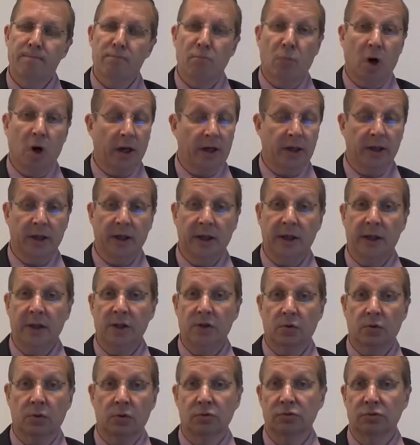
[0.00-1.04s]
might need,
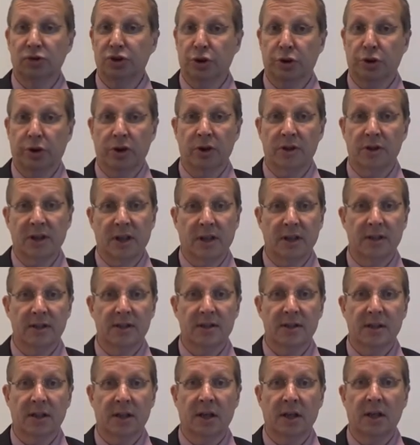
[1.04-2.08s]
or during your
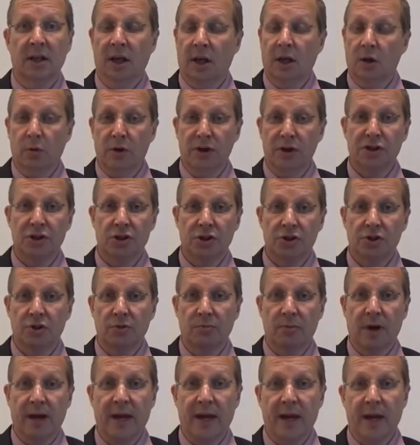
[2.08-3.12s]
tenancy, any questions you
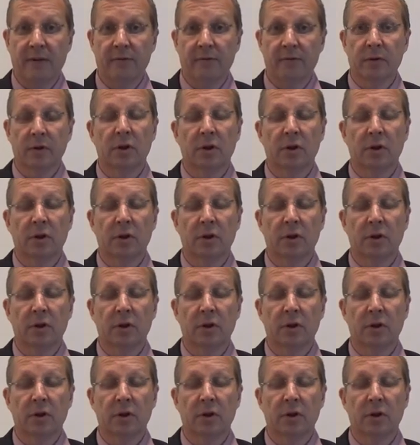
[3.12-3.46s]
may have,